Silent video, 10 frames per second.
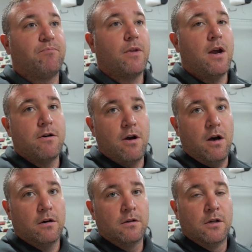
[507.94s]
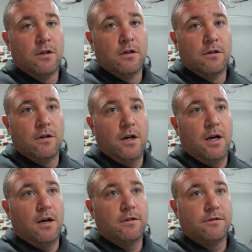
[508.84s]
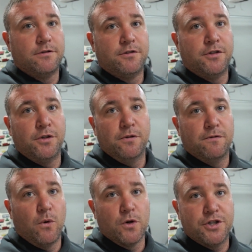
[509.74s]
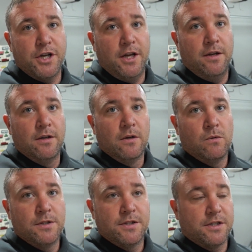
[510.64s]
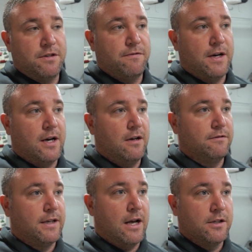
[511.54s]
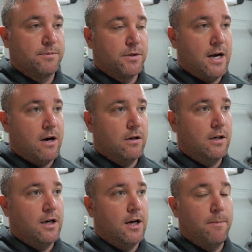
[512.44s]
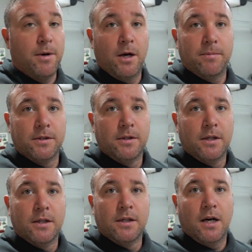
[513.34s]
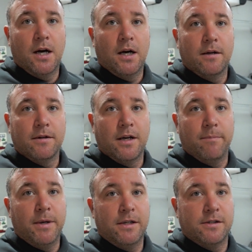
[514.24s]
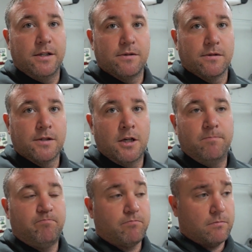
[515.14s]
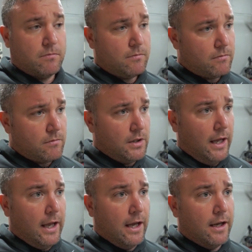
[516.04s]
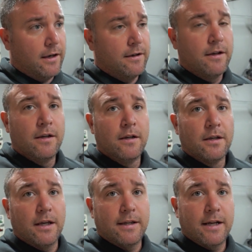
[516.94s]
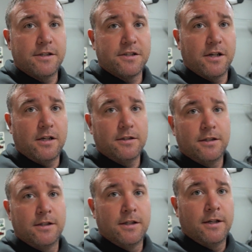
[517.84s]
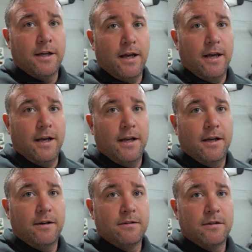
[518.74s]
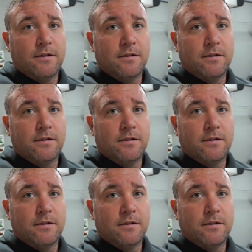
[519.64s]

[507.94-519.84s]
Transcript: AirDog 2 4G 165 gallons per hour pump and a Beans diesel sump, and get that installed and